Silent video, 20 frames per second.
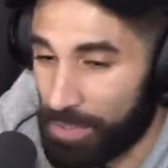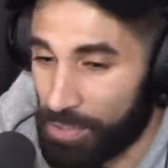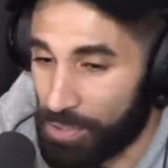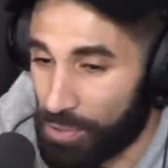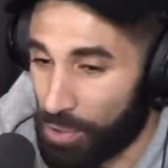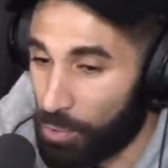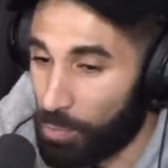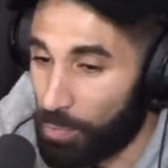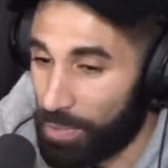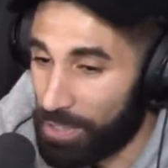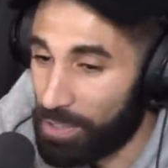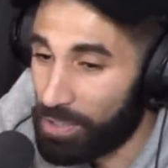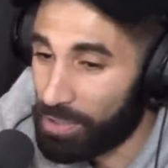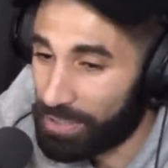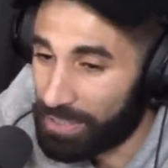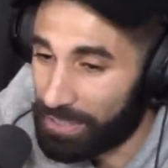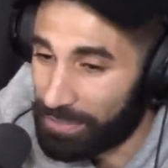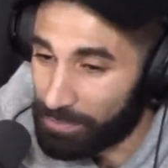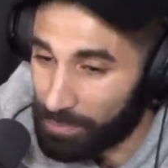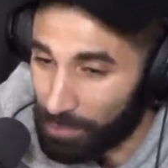So we are going
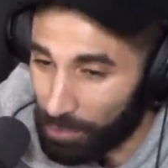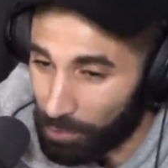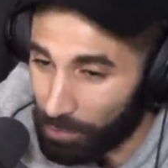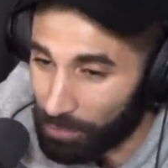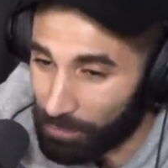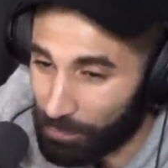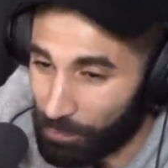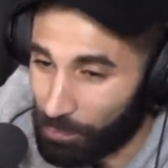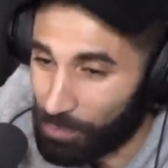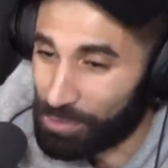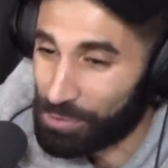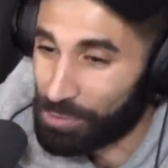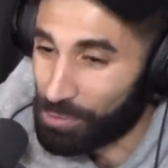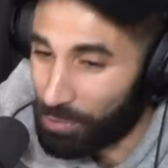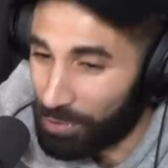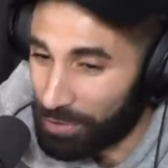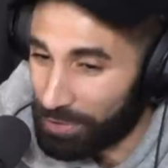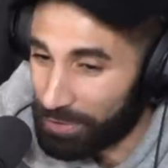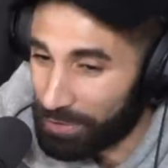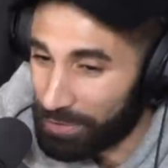to have to look for a
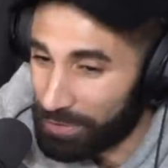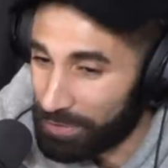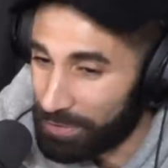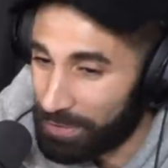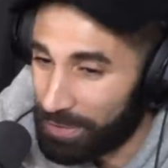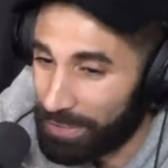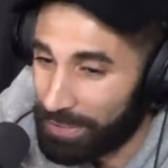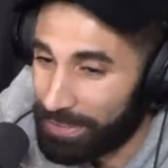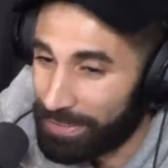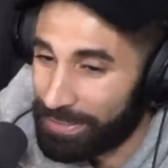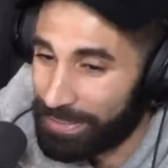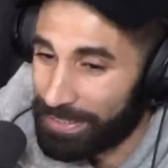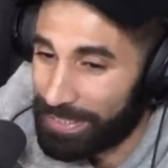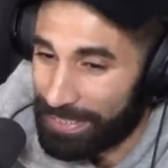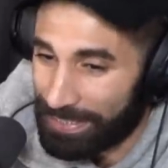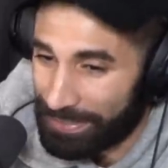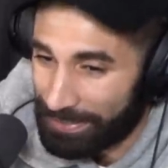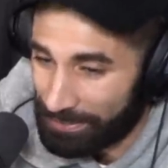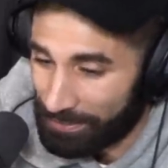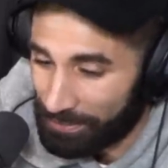striker.
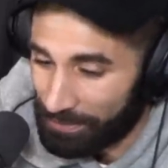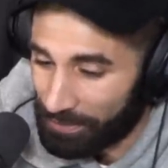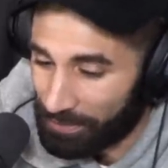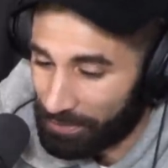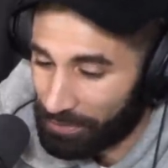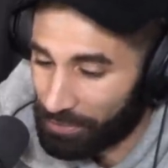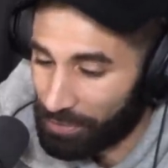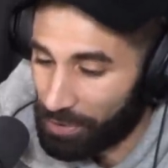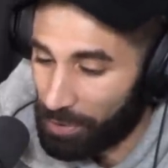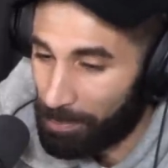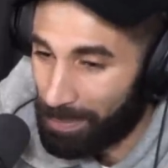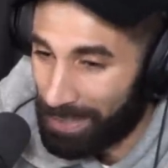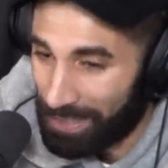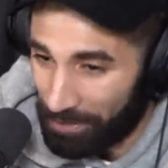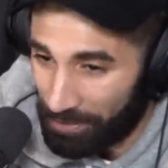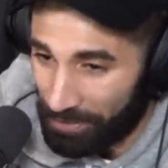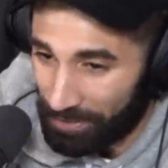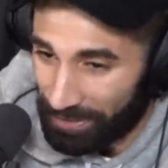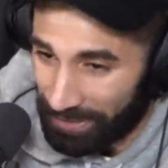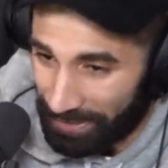And
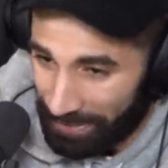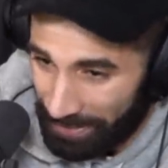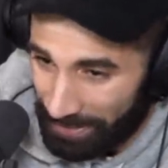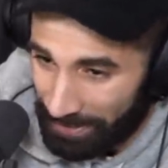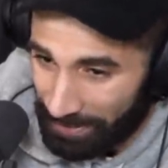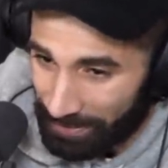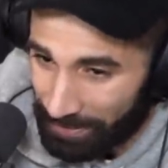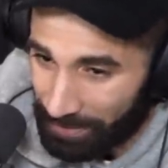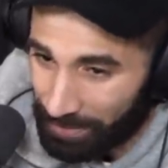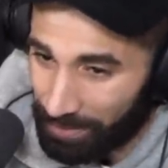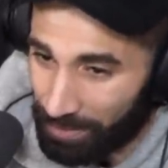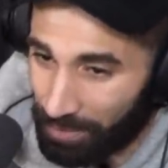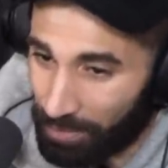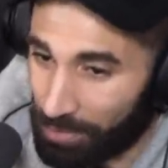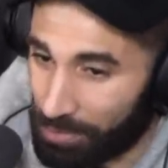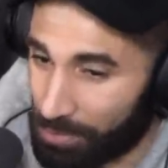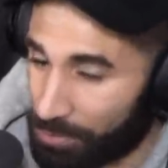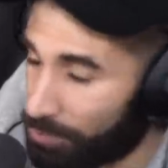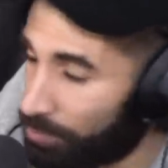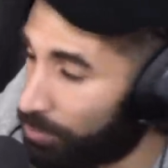apparently,
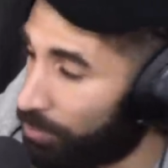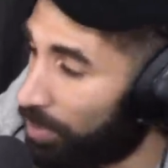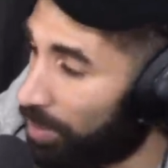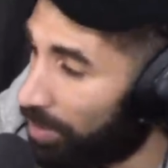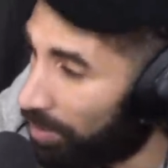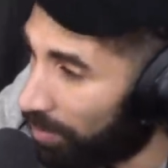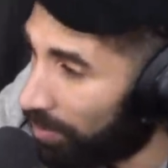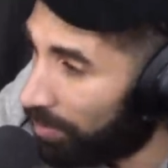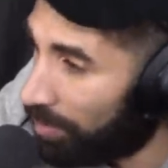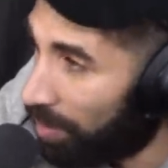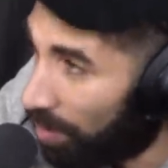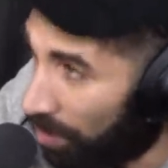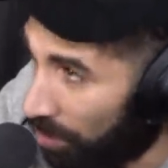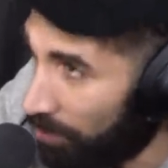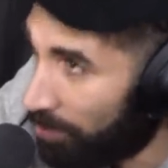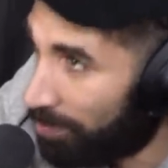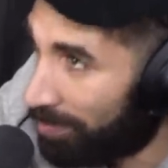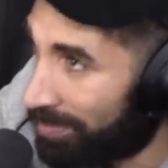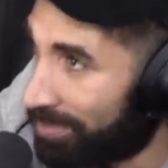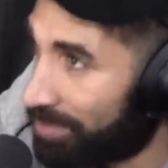Arsenal are
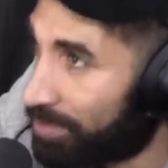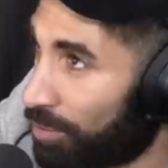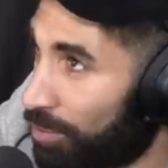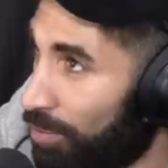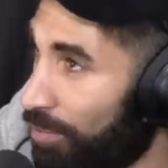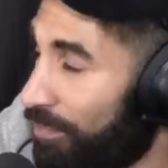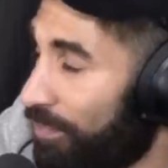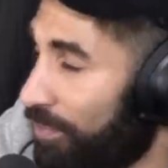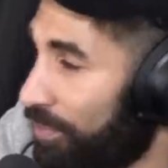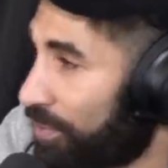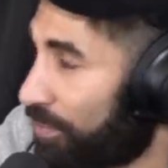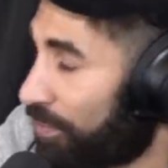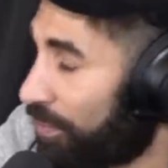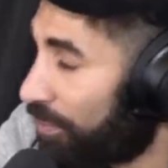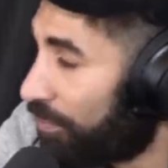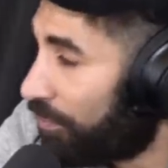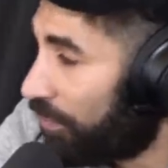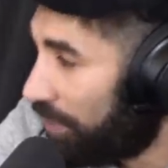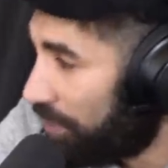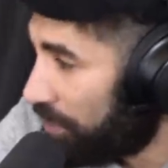open to offers for the
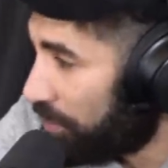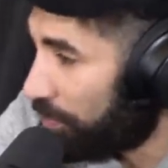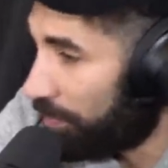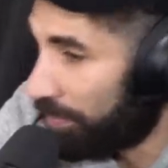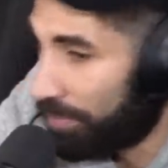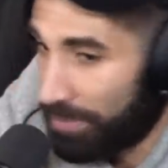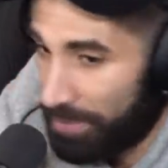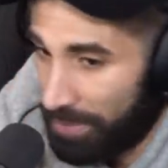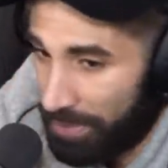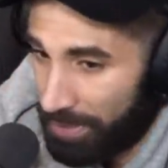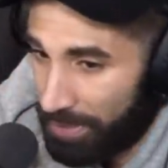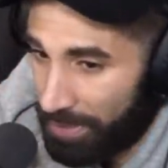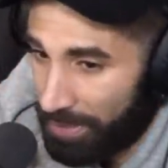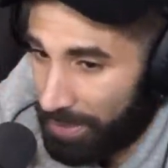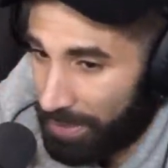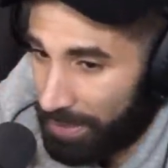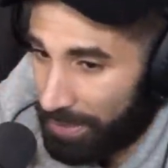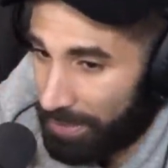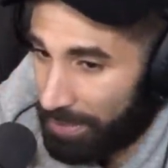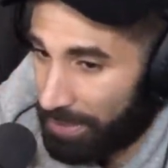Frenchman
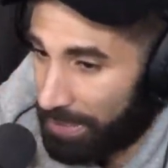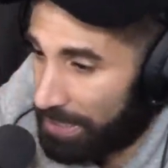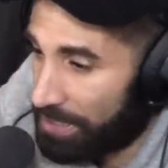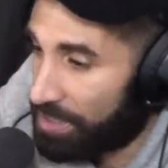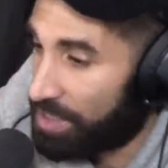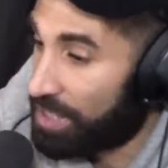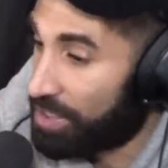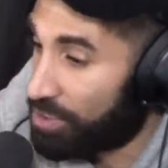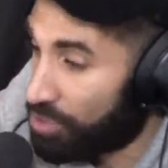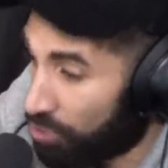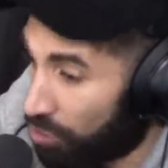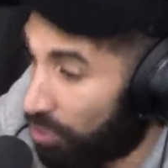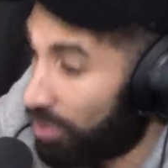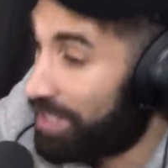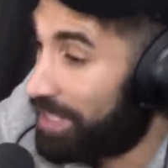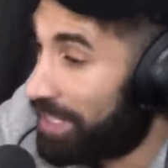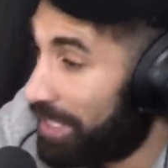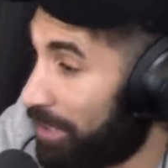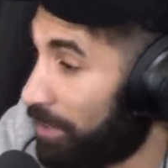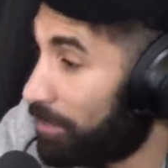to try
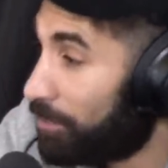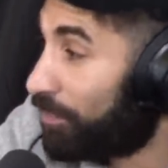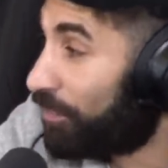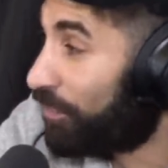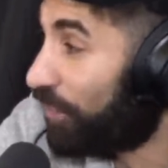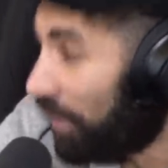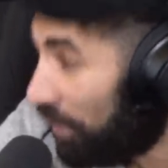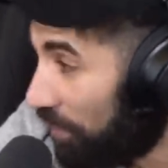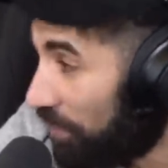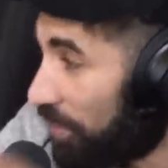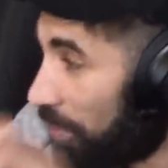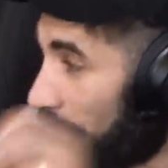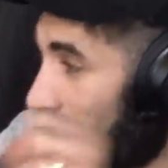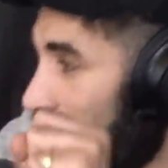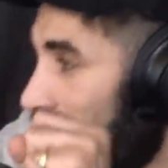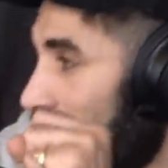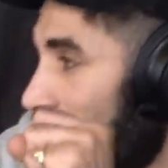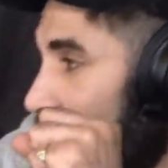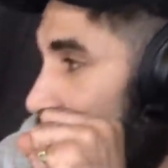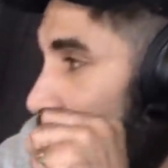and help fund the
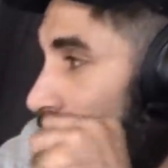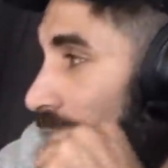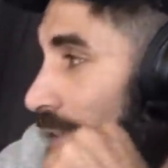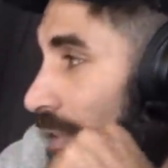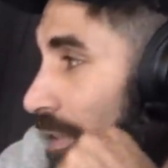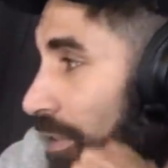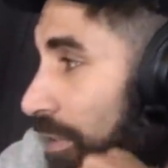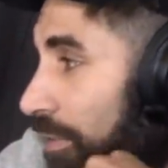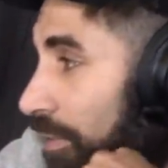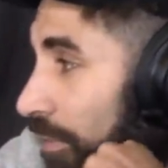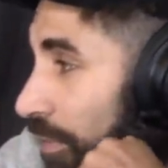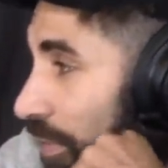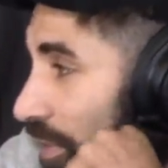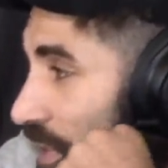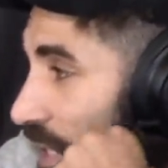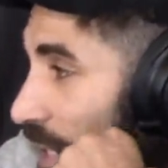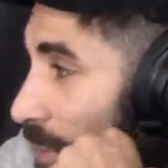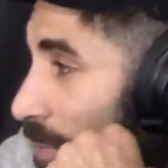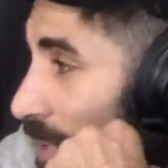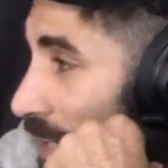bid for Tammy